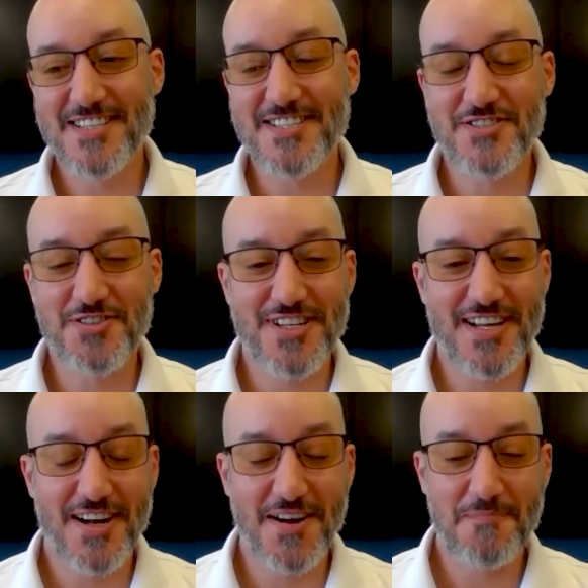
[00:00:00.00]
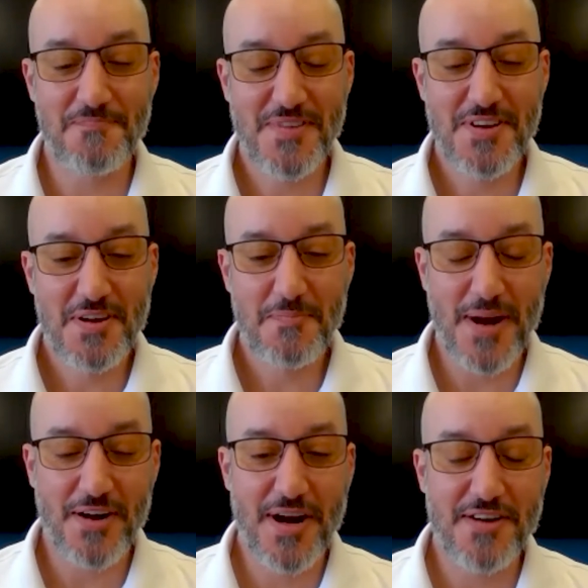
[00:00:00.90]
It's interesting.
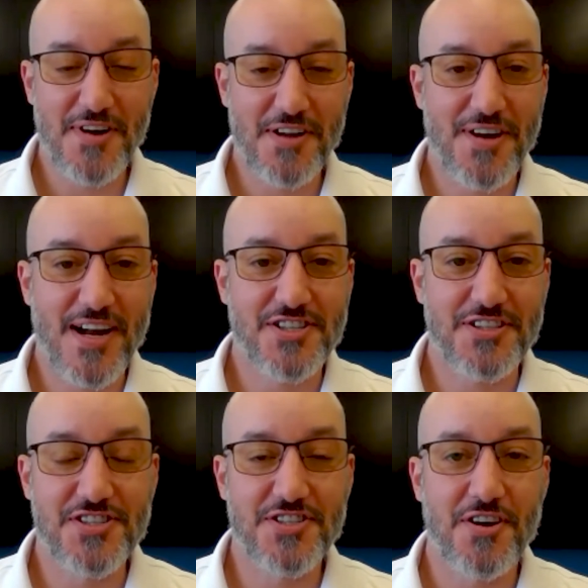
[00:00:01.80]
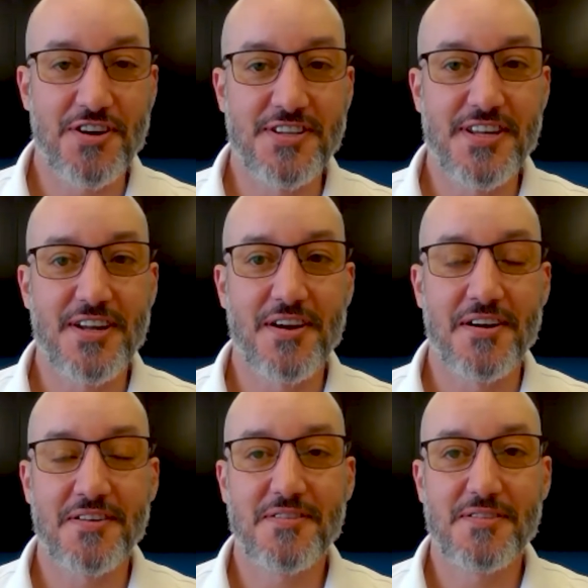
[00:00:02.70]
My grandfather actually started
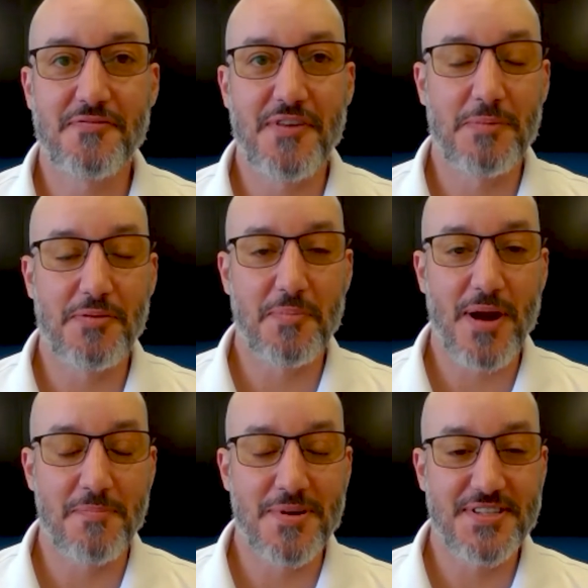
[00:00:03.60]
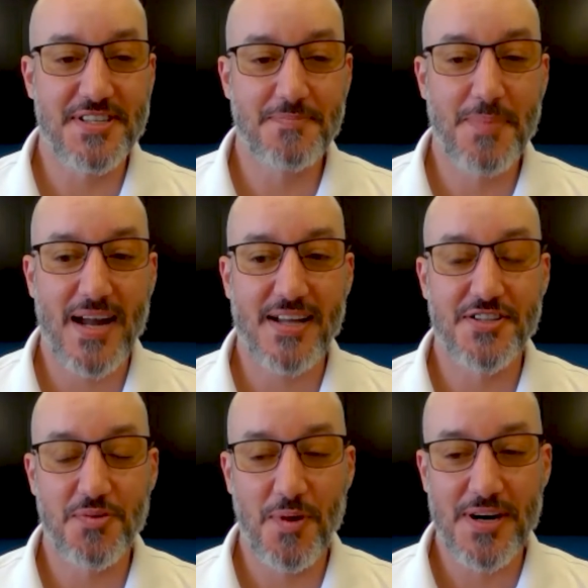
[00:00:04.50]
the family repair business back in
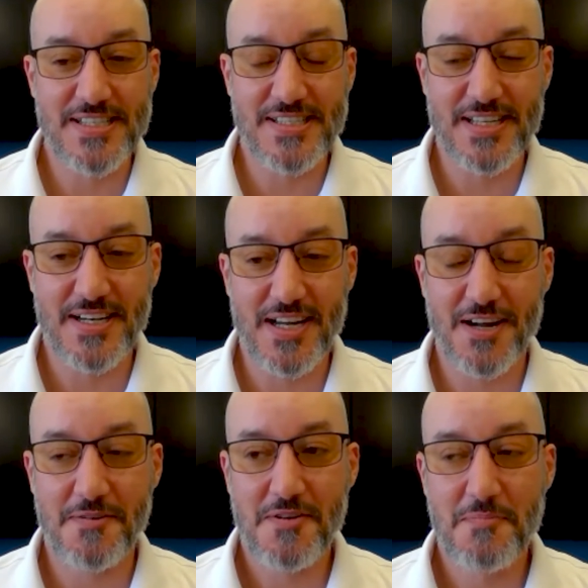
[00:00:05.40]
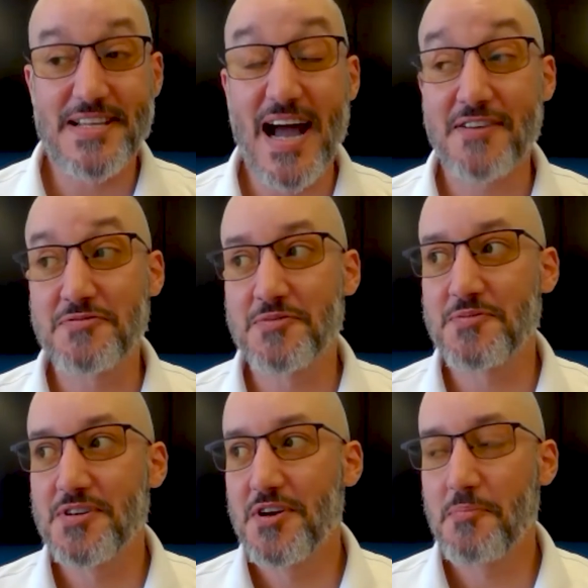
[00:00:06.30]
the 1920s, and my dad,
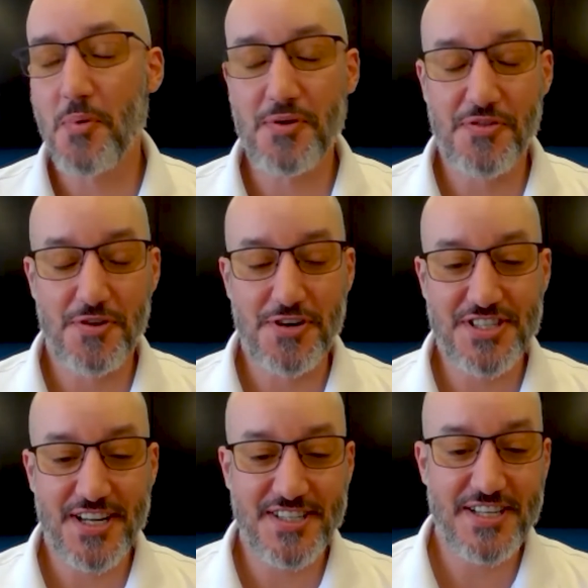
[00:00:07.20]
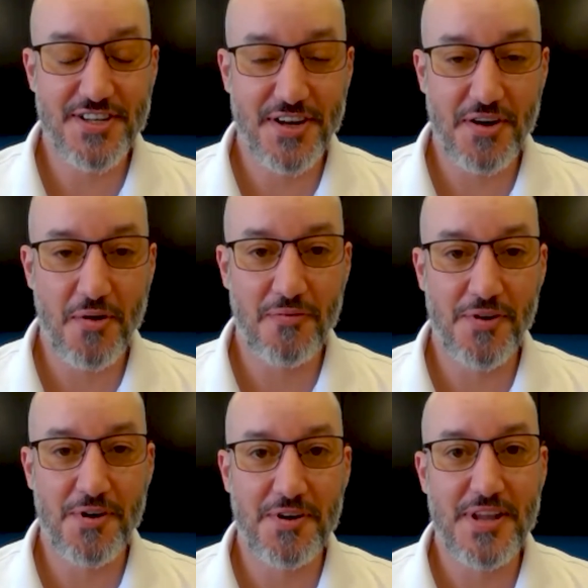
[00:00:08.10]
born in 1936, he took it
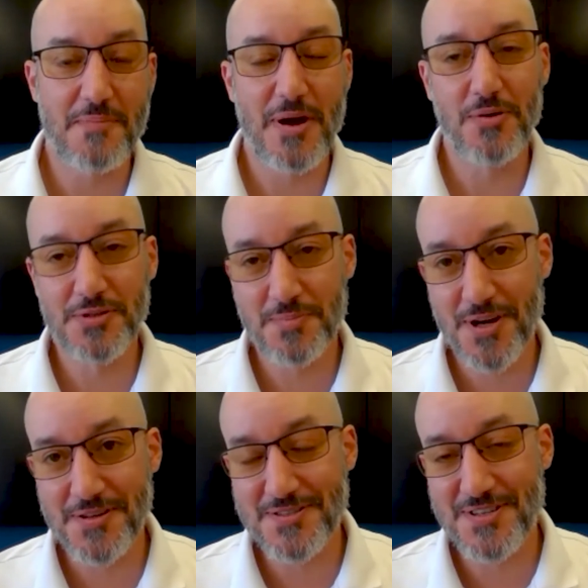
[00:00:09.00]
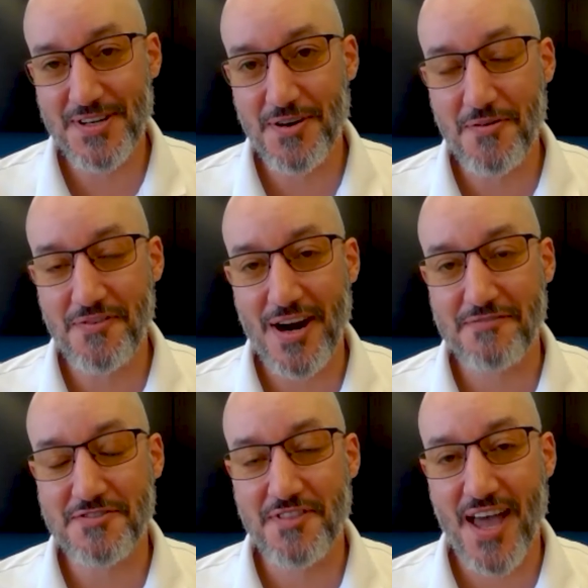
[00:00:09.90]
over, and then my older brother took it over
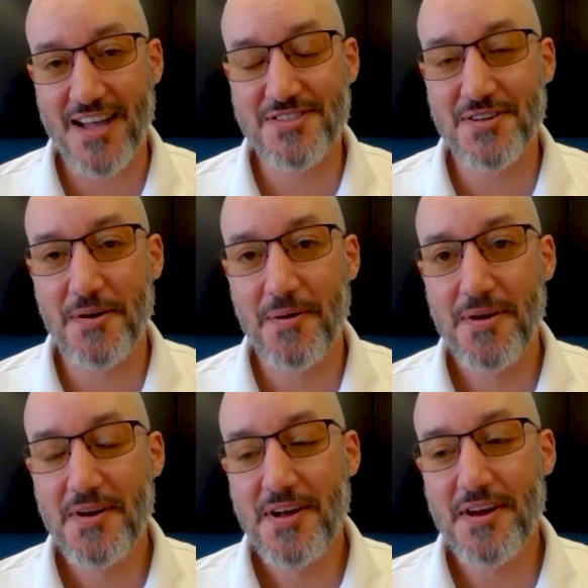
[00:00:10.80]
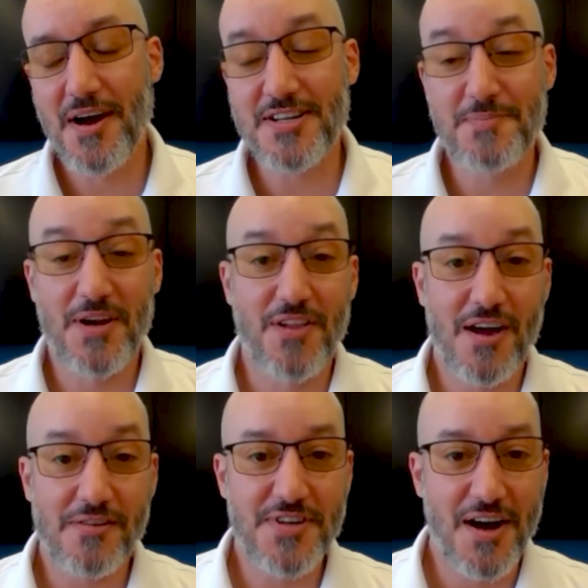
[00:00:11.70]
after that. So, I spent a
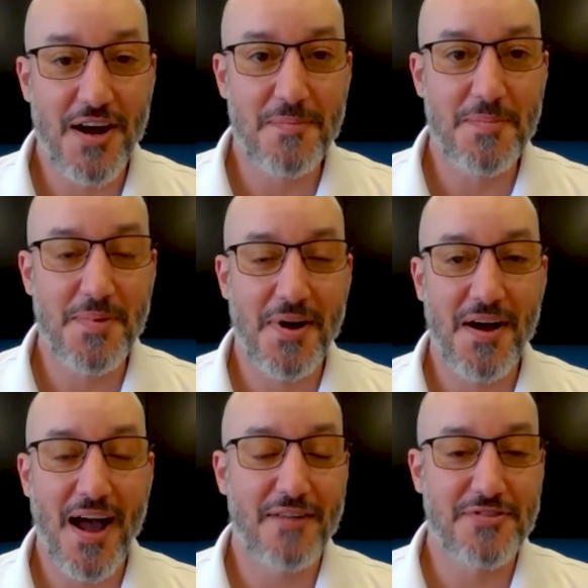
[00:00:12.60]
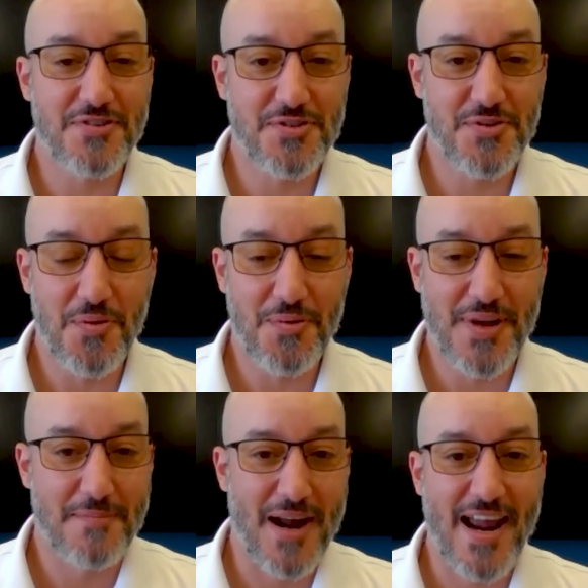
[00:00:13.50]
lot of time after school
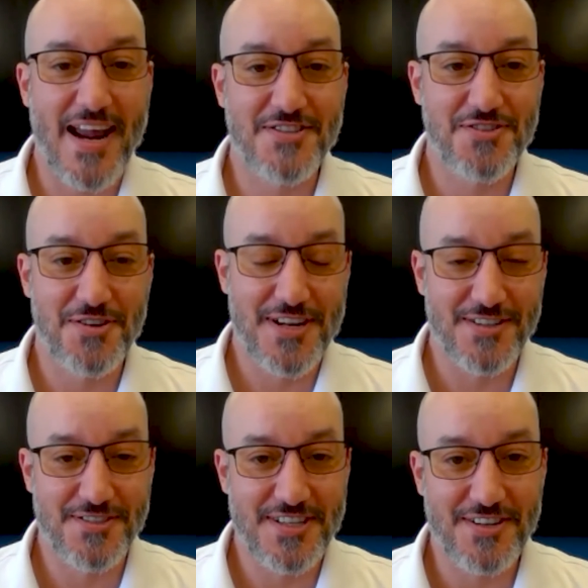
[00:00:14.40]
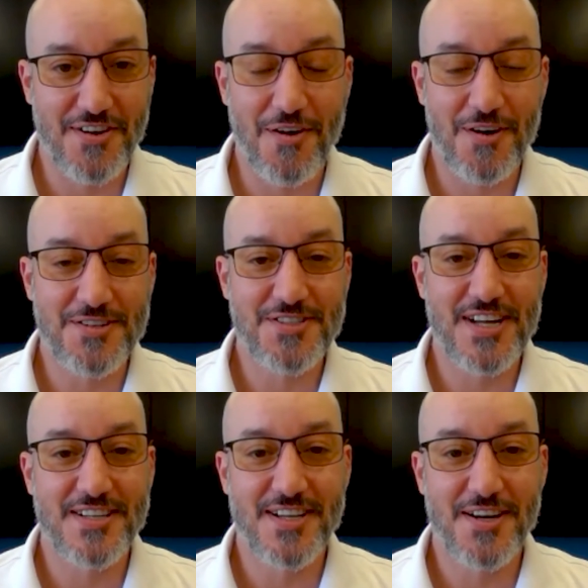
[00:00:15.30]
getting my hands dirty underneath cars
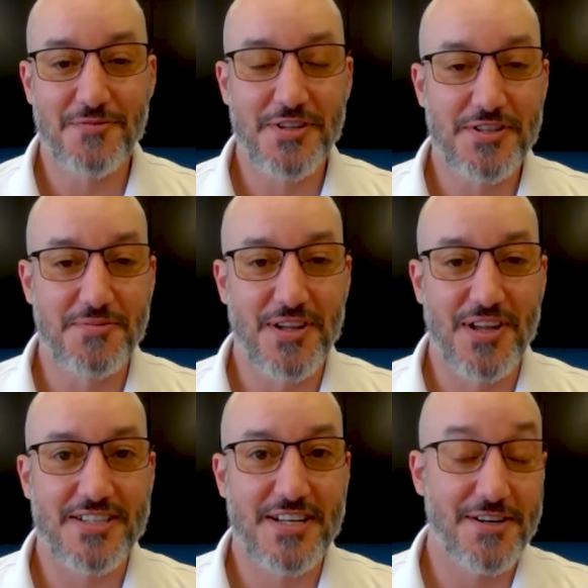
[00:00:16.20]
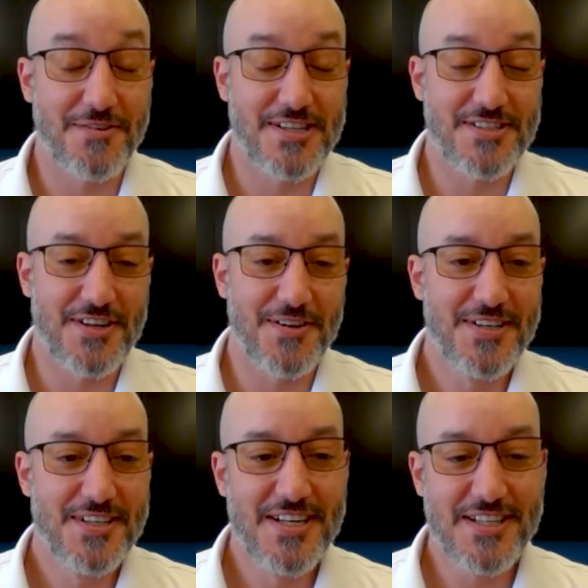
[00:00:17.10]
and really doing a lot of tinkering.
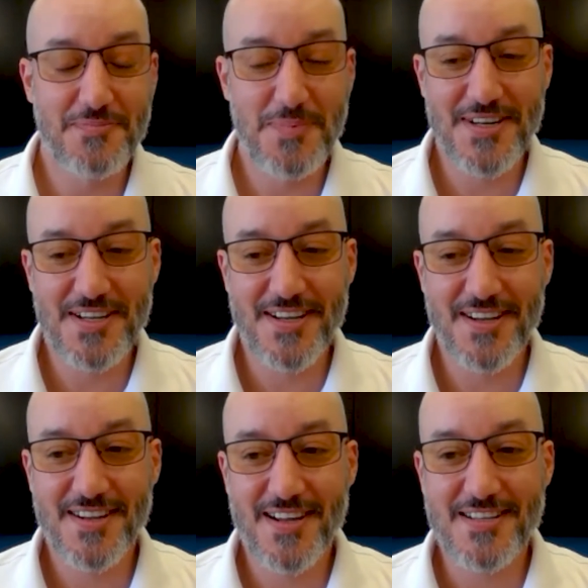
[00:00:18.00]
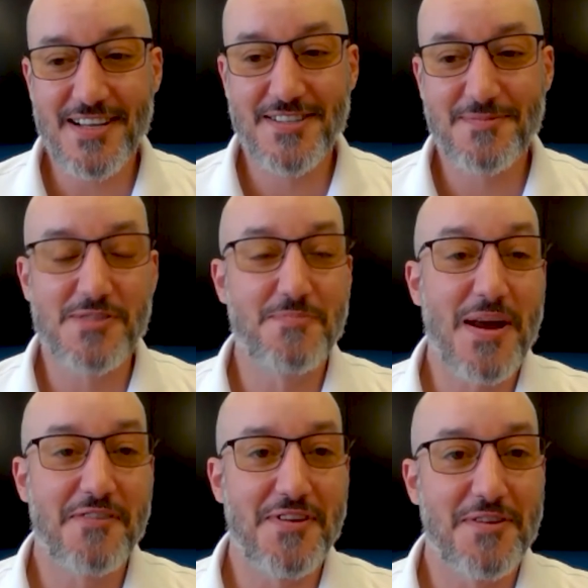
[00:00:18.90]
So it's been it's
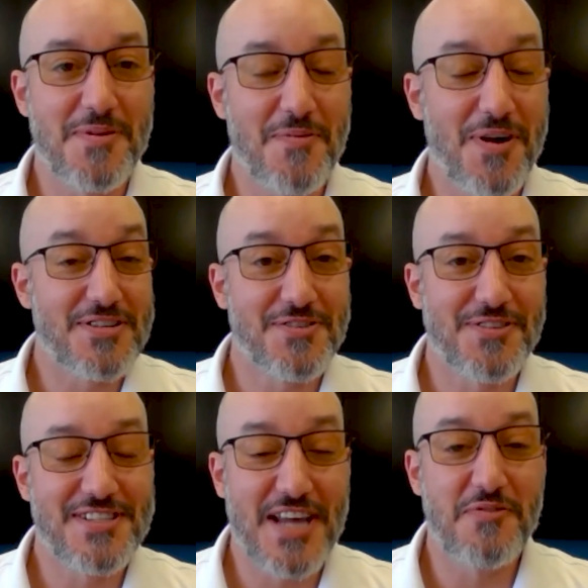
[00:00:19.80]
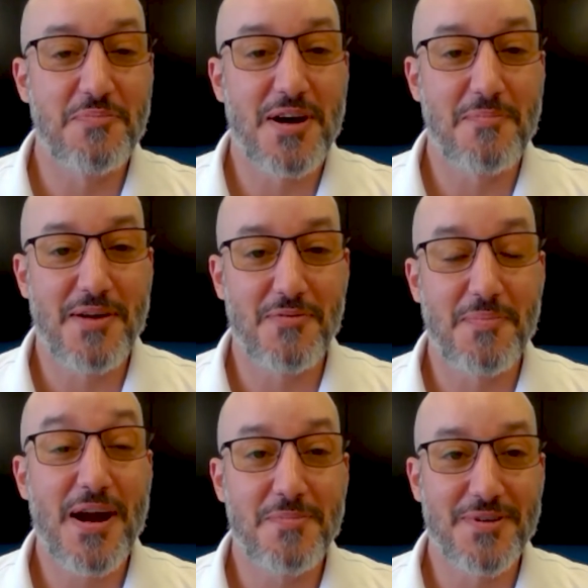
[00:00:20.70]
benefited me certainly save a bit on my
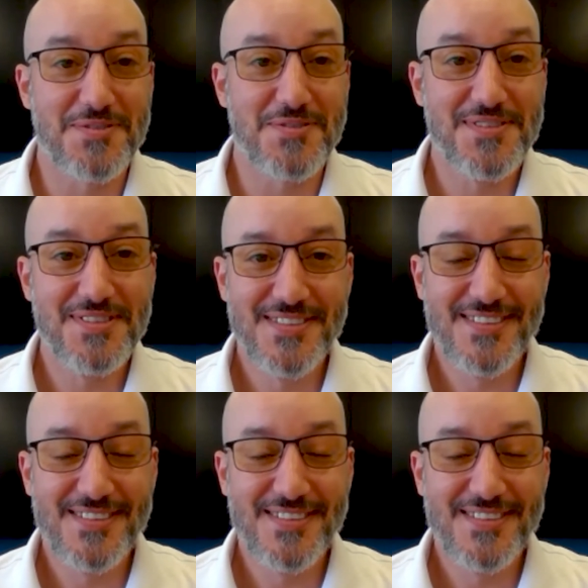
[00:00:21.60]
repair bills.